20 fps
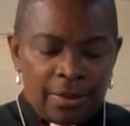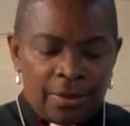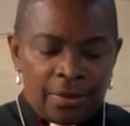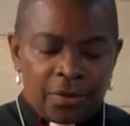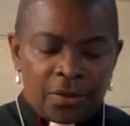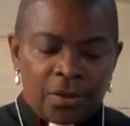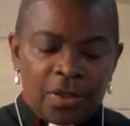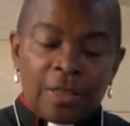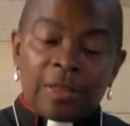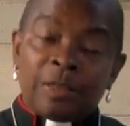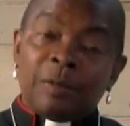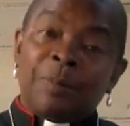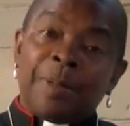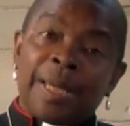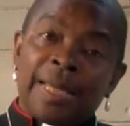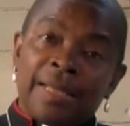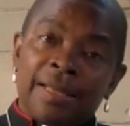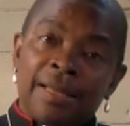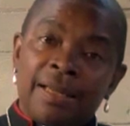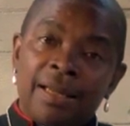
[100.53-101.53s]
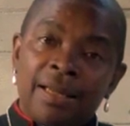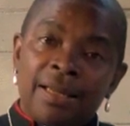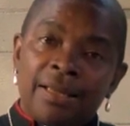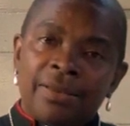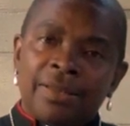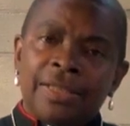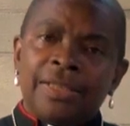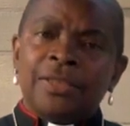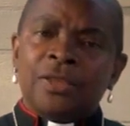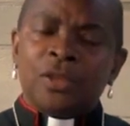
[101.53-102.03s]
She has been
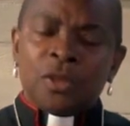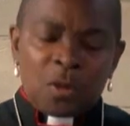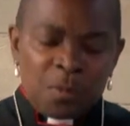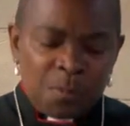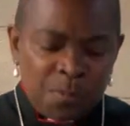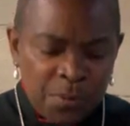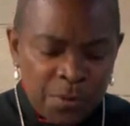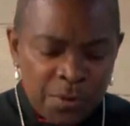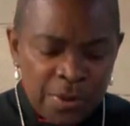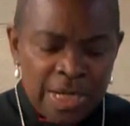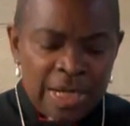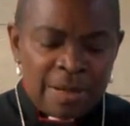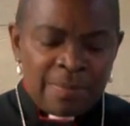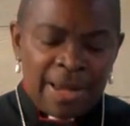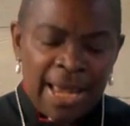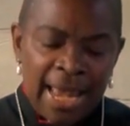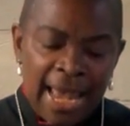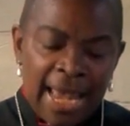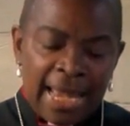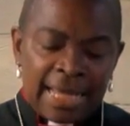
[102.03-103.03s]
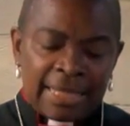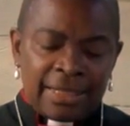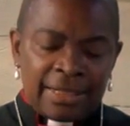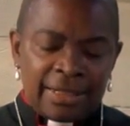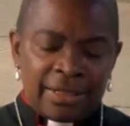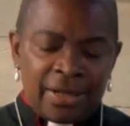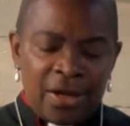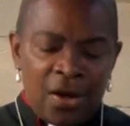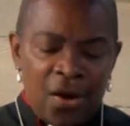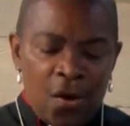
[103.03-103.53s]
the supreme
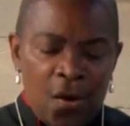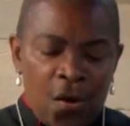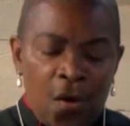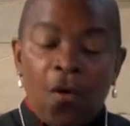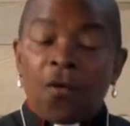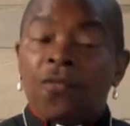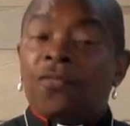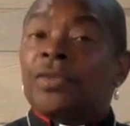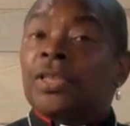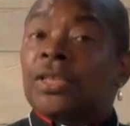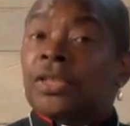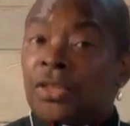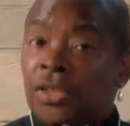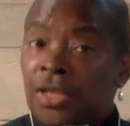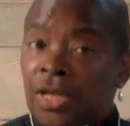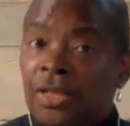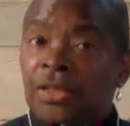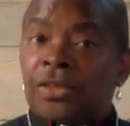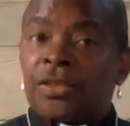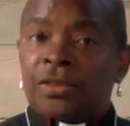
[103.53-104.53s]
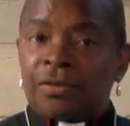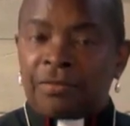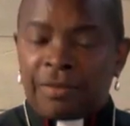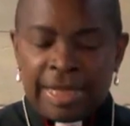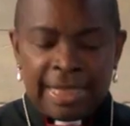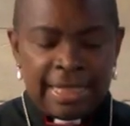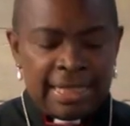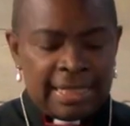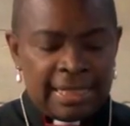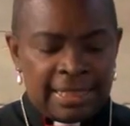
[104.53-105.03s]
head of the Church of
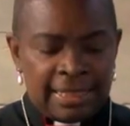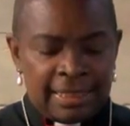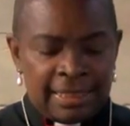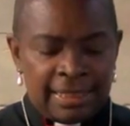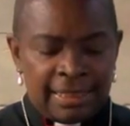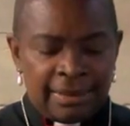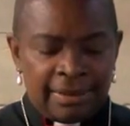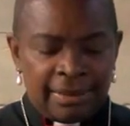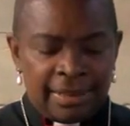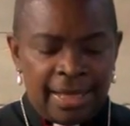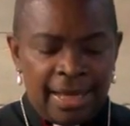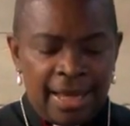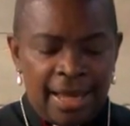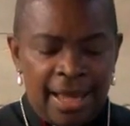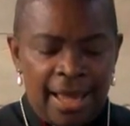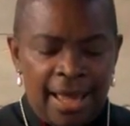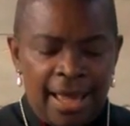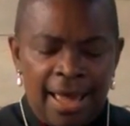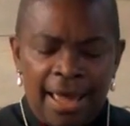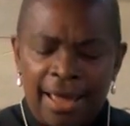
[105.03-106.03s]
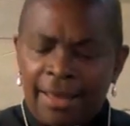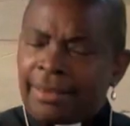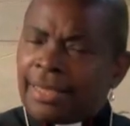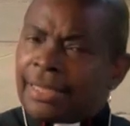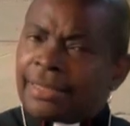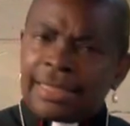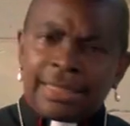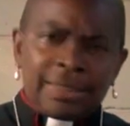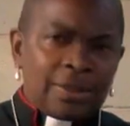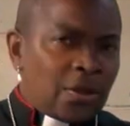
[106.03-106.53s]
England. And
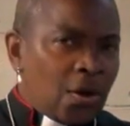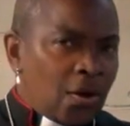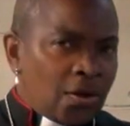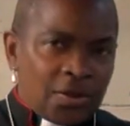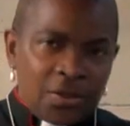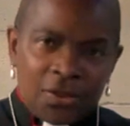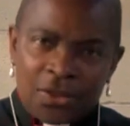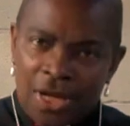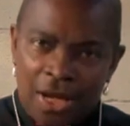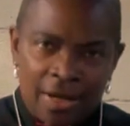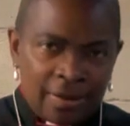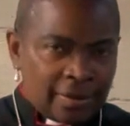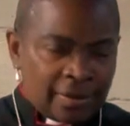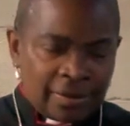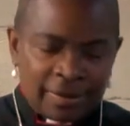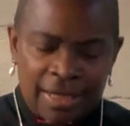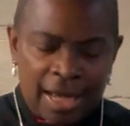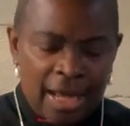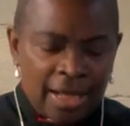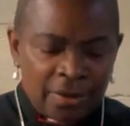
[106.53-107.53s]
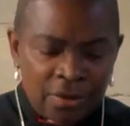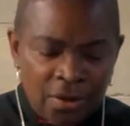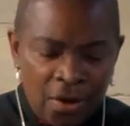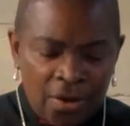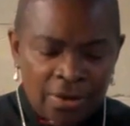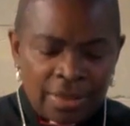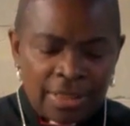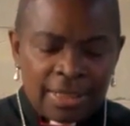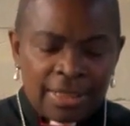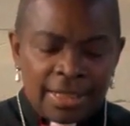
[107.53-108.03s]
this is not just
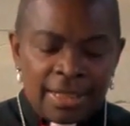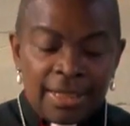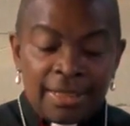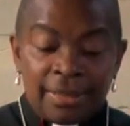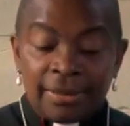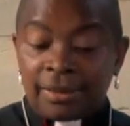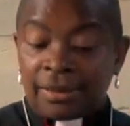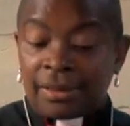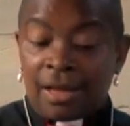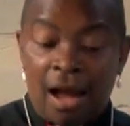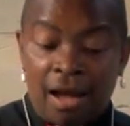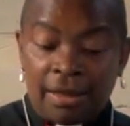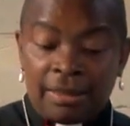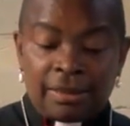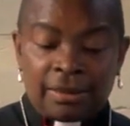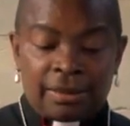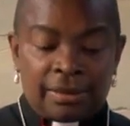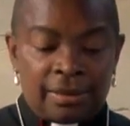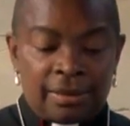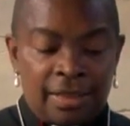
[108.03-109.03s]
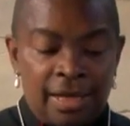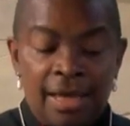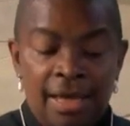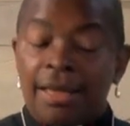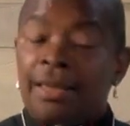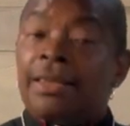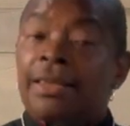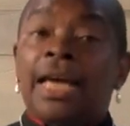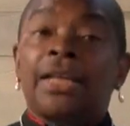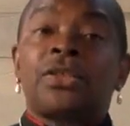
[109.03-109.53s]
another title
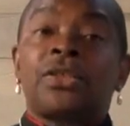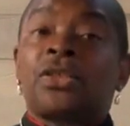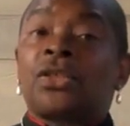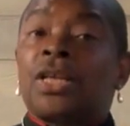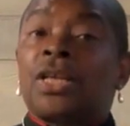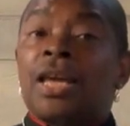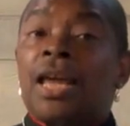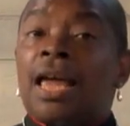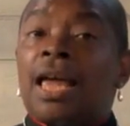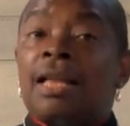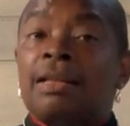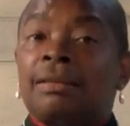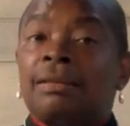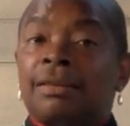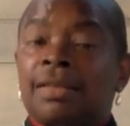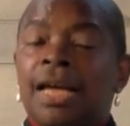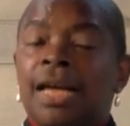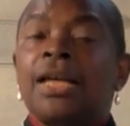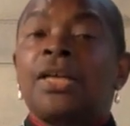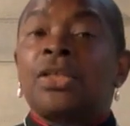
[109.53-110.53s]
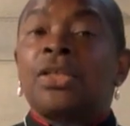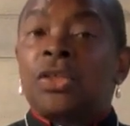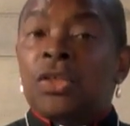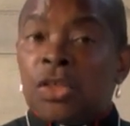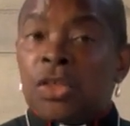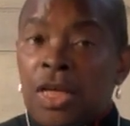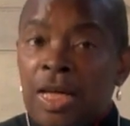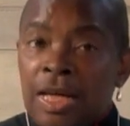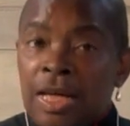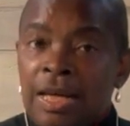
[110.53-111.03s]
that she held.
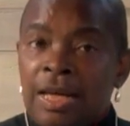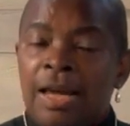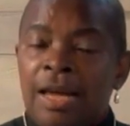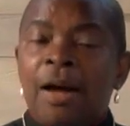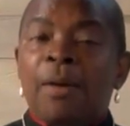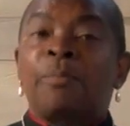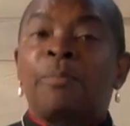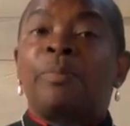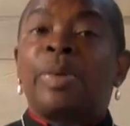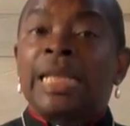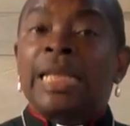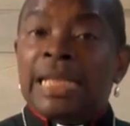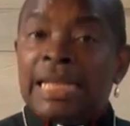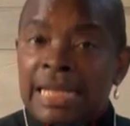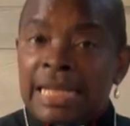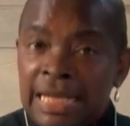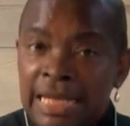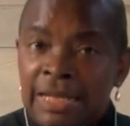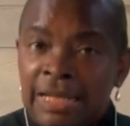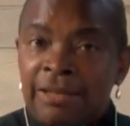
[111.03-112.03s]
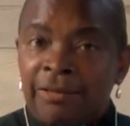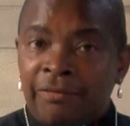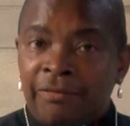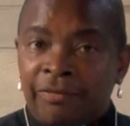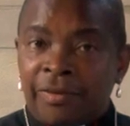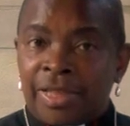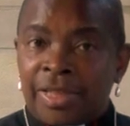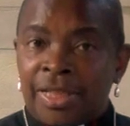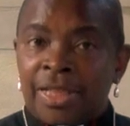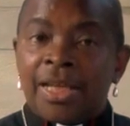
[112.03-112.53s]
She
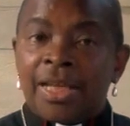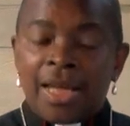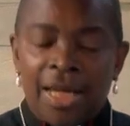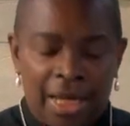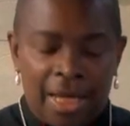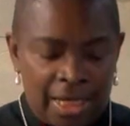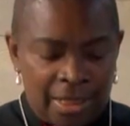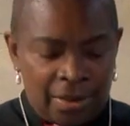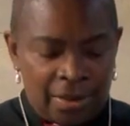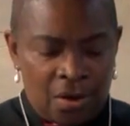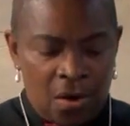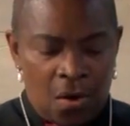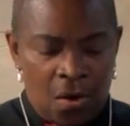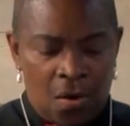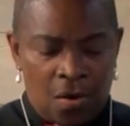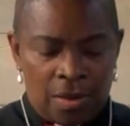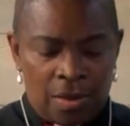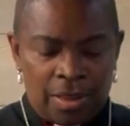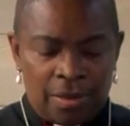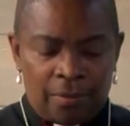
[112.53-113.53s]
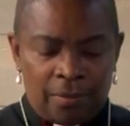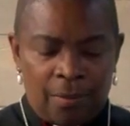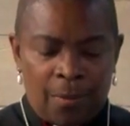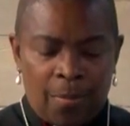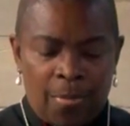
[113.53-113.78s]
believed in God,